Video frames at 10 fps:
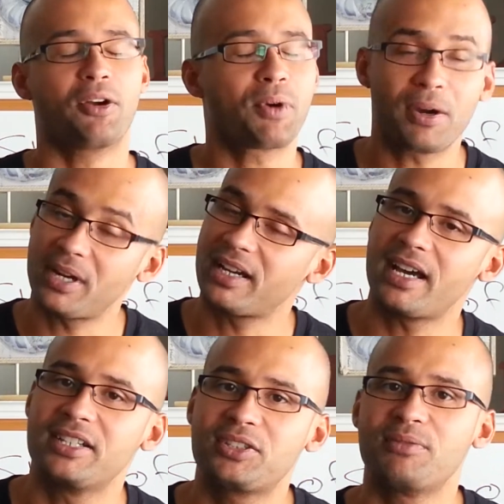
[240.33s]
And right when I got
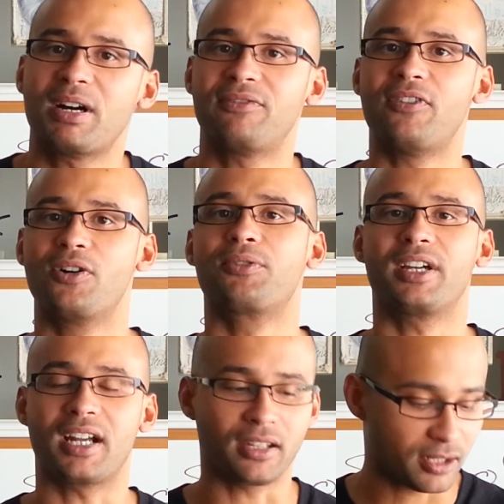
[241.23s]
into it, my phone rang,
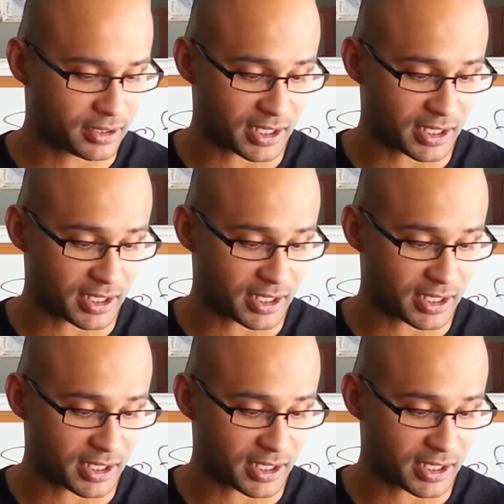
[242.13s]
and I looked,